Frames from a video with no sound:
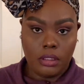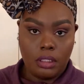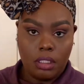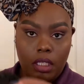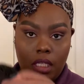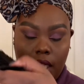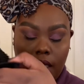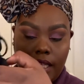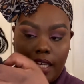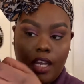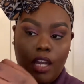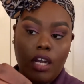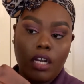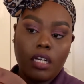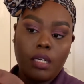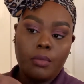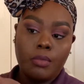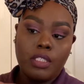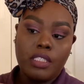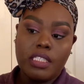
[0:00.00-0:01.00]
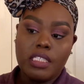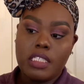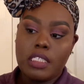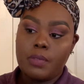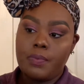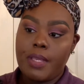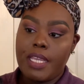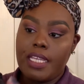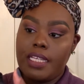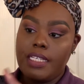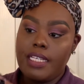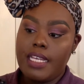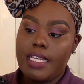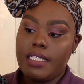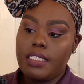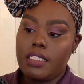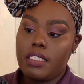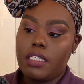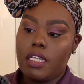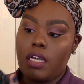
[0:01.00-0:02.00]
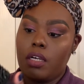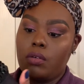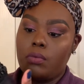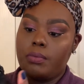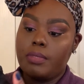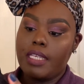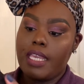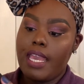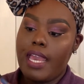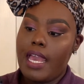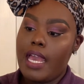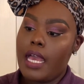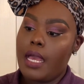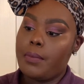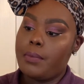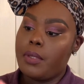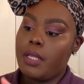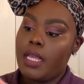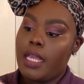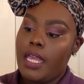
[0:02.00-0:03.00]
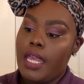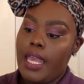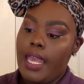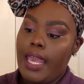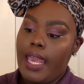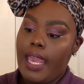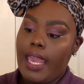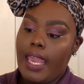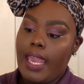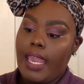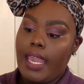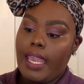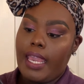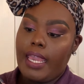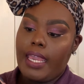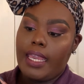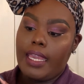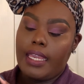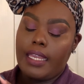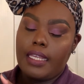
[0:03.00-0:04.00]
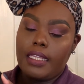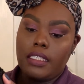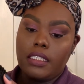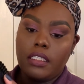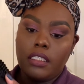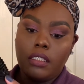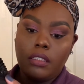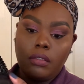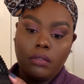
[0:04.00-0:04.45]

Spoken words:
They all come on this spandex dome cap, and